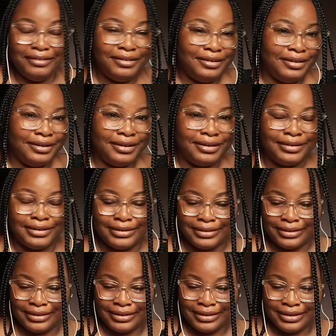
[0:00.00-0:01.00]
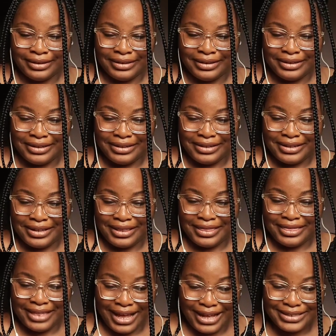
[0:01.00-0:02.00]
Oh,
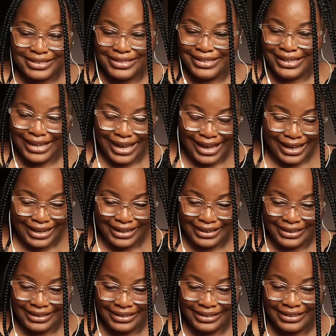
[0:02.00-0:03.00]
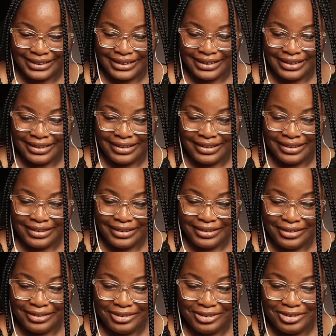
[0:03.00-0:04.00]
that's the end.
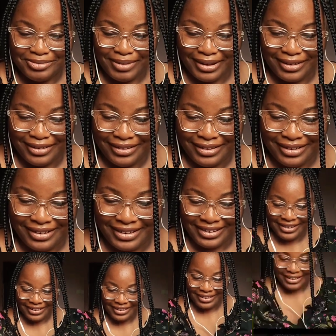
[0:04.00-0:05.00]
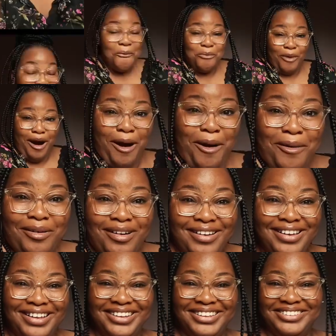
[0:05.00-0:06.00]
Oh my God. Wow.